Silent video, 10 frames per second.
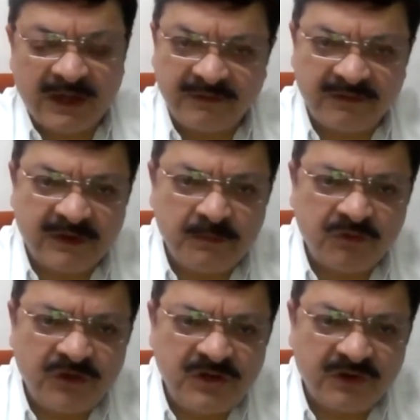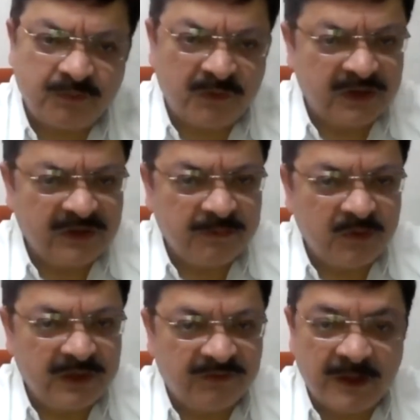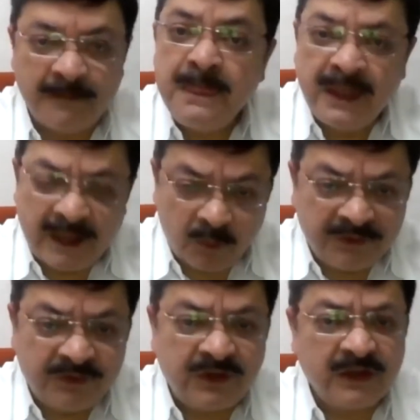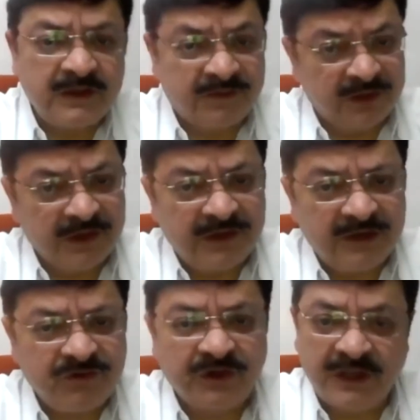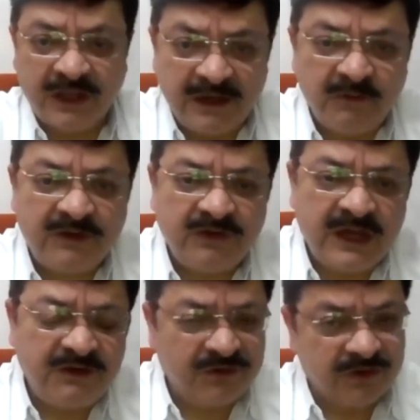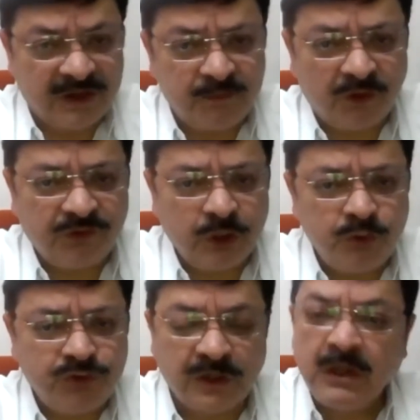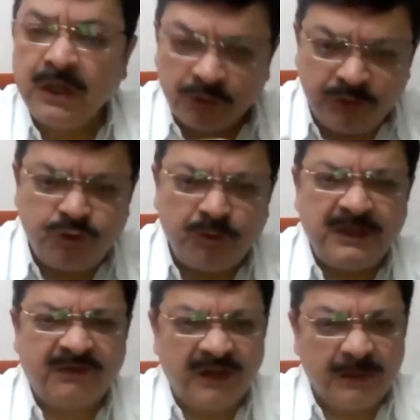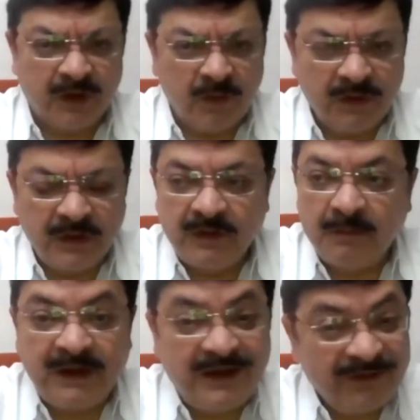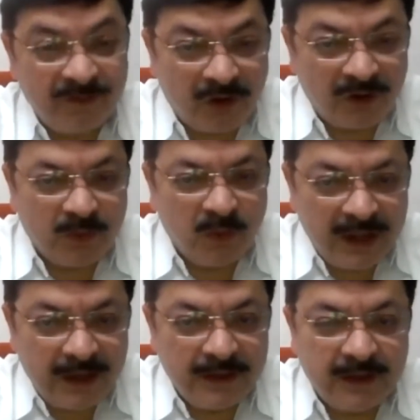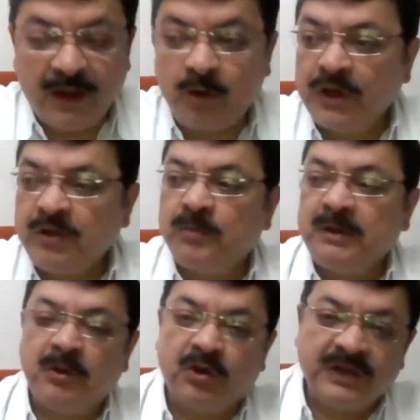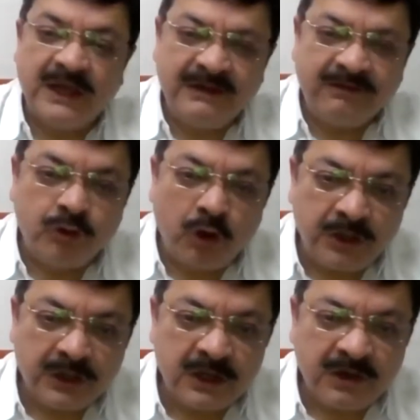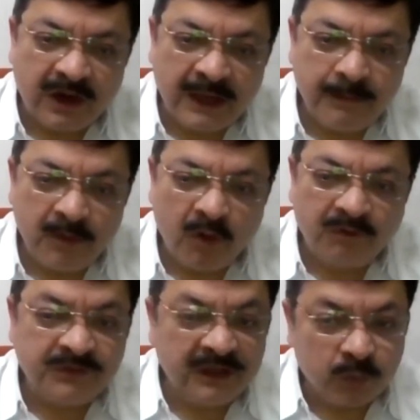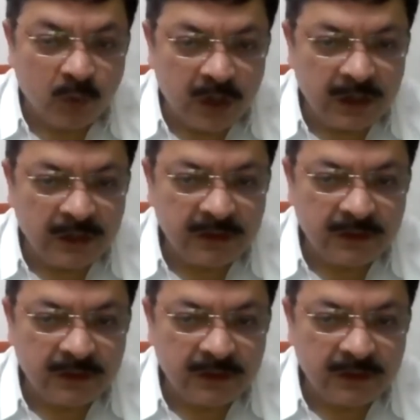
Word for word: It has the same procedures, preventive policing. And once it occurs, then detection, then investigation, then prosecution. So it should be the same, no? but it is not. Why? According to me, because it is not a crime of this world,